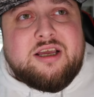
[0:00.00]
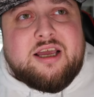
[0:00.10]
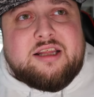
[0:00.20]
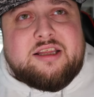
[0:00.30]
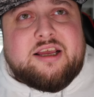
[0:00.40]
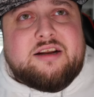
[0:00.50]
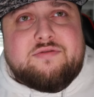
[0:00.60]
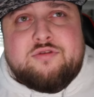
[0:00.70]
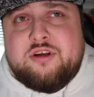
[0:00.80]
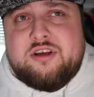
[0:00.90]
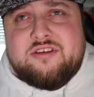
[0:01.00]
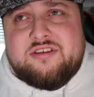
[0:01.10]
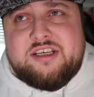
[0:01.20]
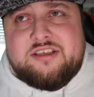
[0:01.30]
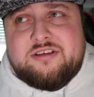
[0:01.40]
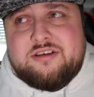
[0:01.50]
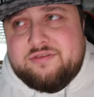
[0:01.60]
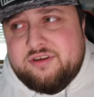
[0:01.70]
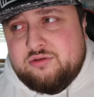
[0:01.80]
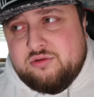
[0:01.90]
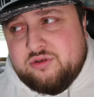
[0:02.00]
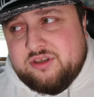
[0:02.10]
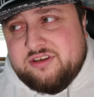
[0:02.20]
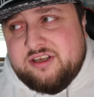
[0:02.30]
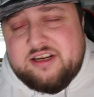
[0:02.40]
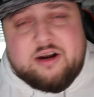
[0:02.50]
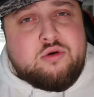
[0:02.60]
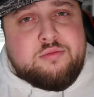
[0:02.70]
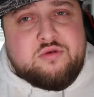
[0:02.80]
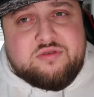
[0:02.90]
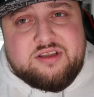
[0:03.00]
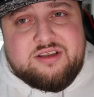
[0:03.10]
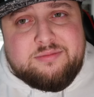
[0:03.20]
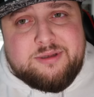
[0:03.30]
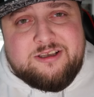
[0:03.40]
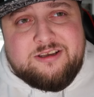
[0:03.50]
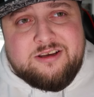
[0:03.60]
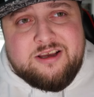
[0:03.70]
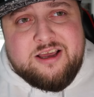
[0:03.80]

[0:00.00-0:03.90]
And then 3 years later, I think 2-3 years later, I removed the TB